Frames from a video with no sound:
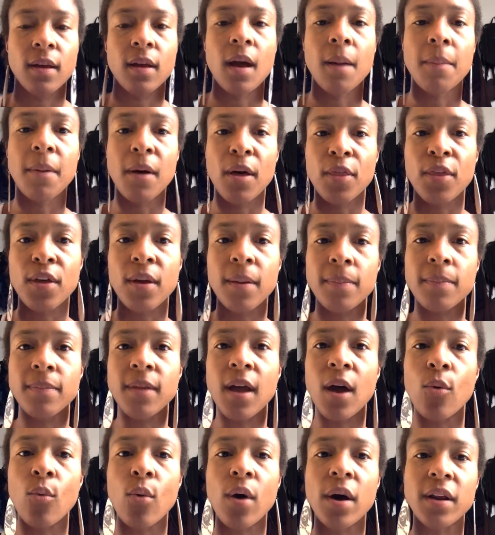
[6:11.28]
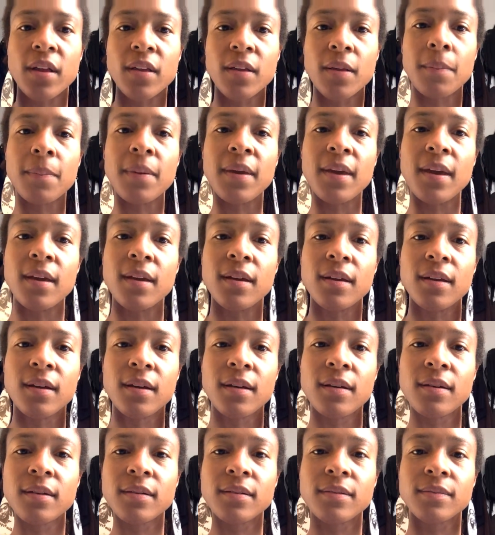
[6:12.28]
about them not wanting to be
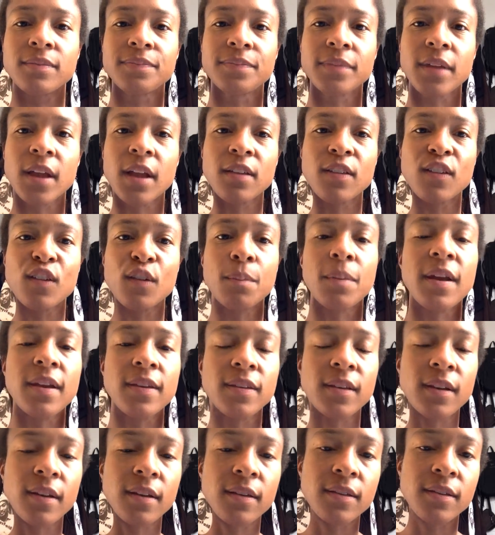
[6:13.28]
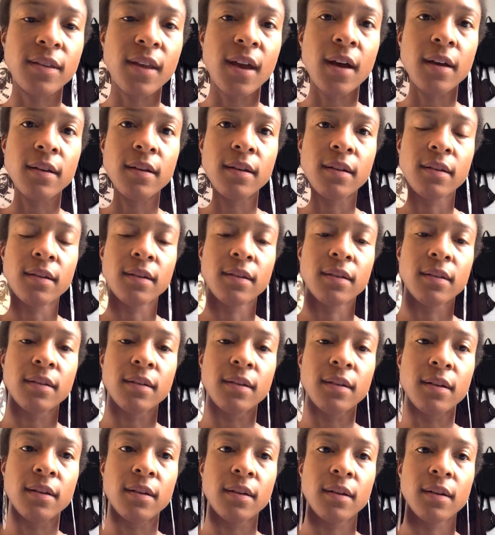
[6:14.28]
in spaces that
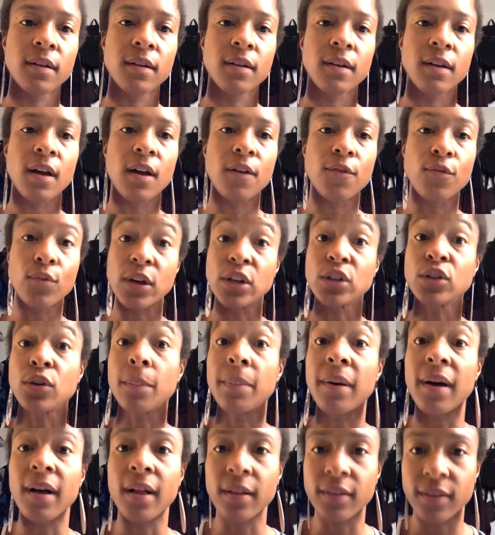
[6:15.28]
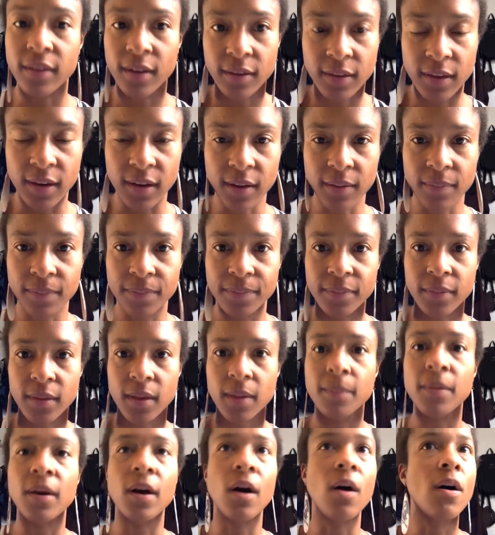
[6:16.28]
have racial politics in it.
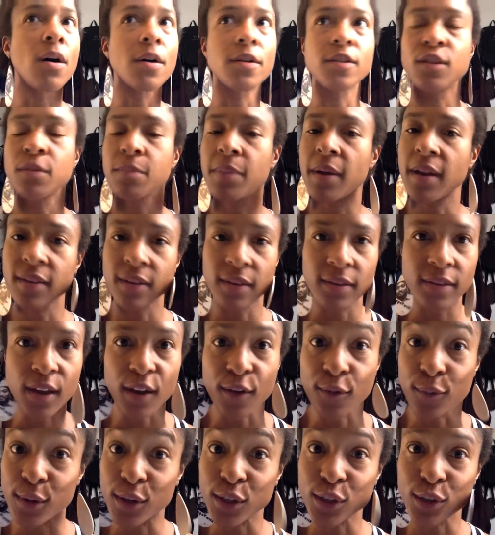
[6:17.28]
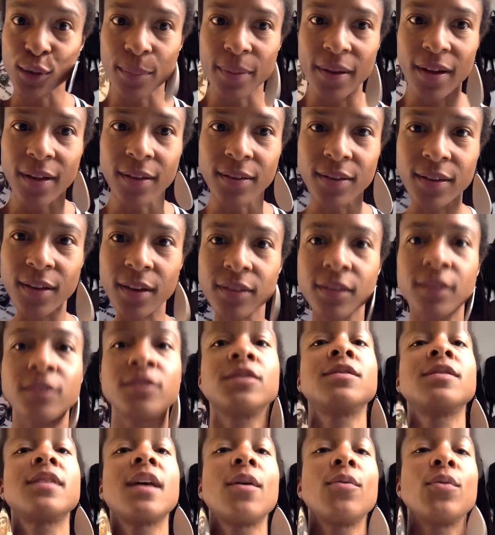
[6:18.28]
But all spaces have racial politics. It's
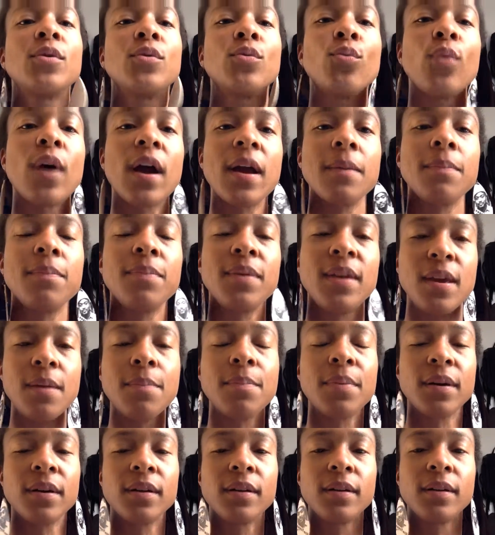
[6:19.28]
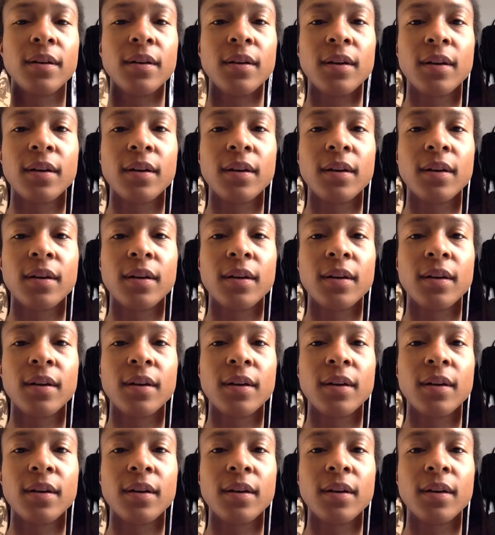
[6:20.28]
just that when white people